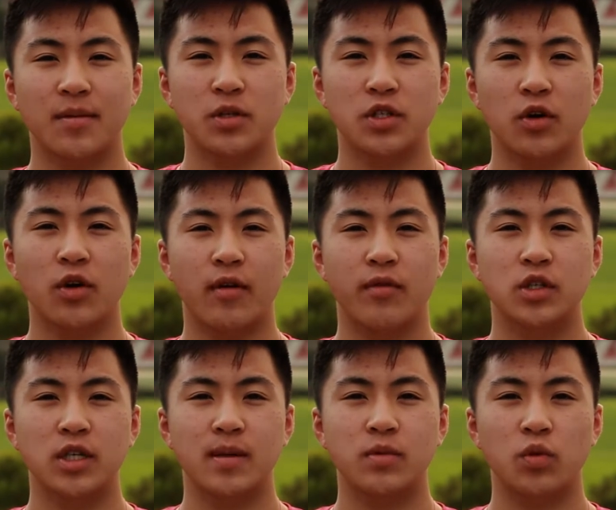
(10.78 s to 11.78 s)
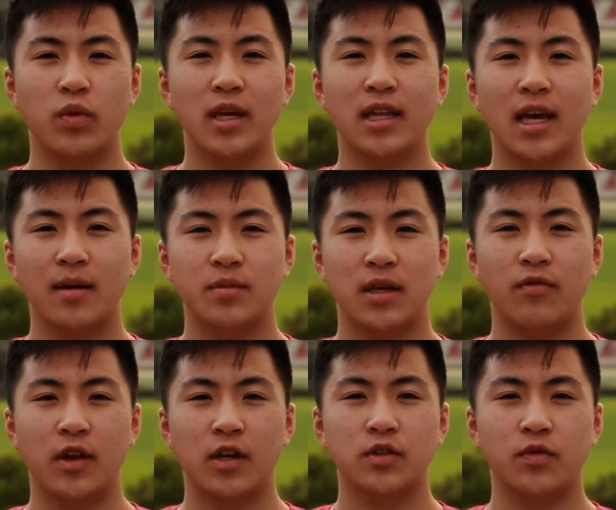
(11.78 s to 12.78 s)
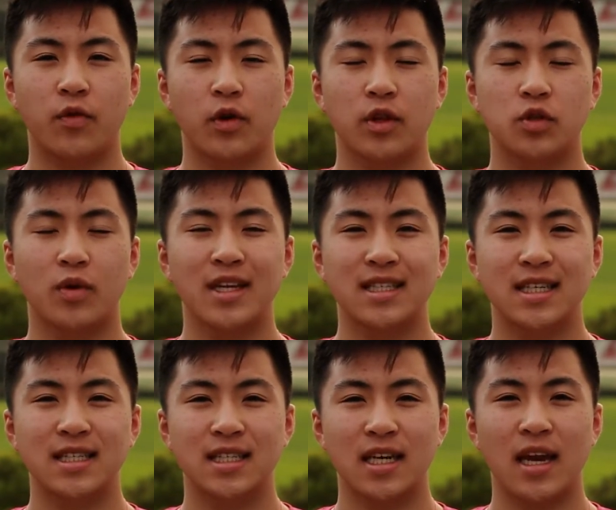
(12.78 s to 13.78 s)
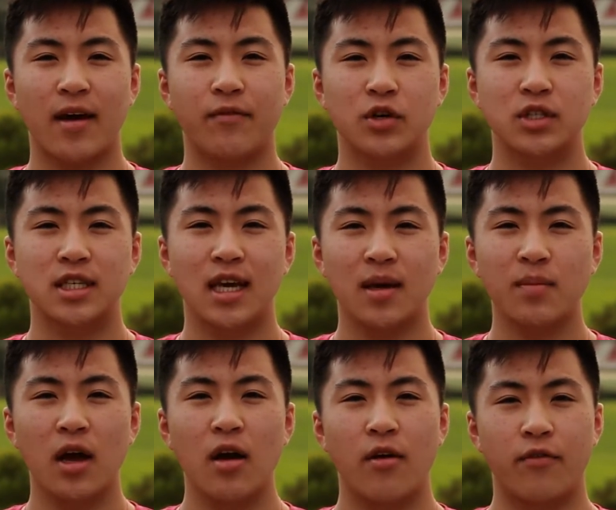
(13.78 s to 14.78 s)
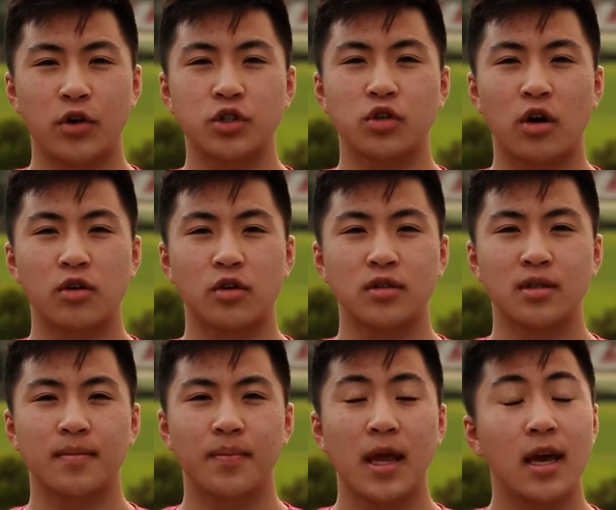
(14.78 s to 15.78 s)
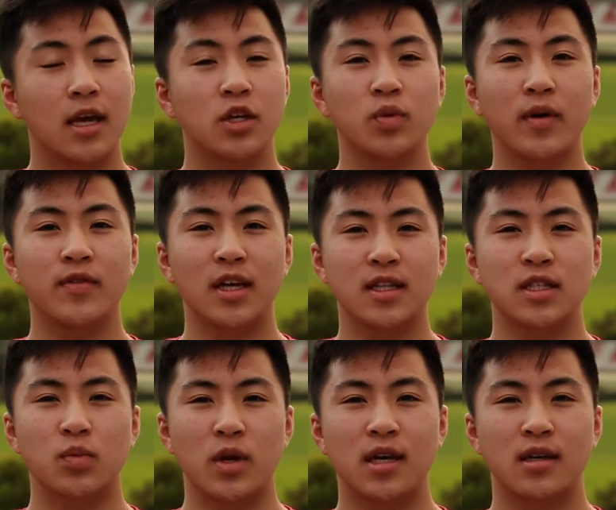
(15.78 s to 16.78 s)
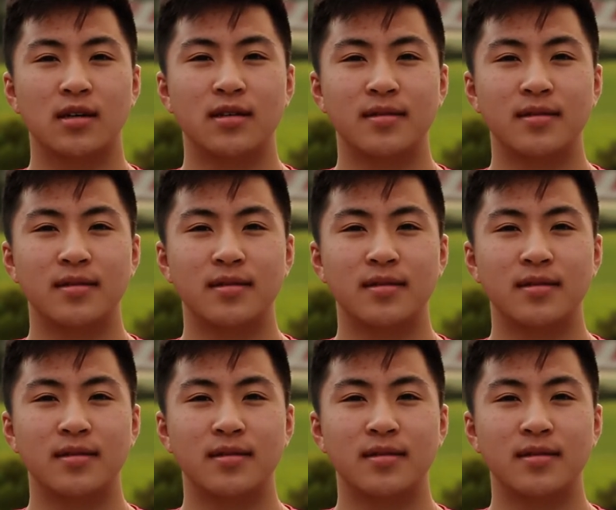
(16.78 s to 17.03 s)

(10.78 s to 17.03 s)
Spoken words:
episode of our team's weekly update videos for the 2016 FRC game, First Stronghold. Here's what we've done this week.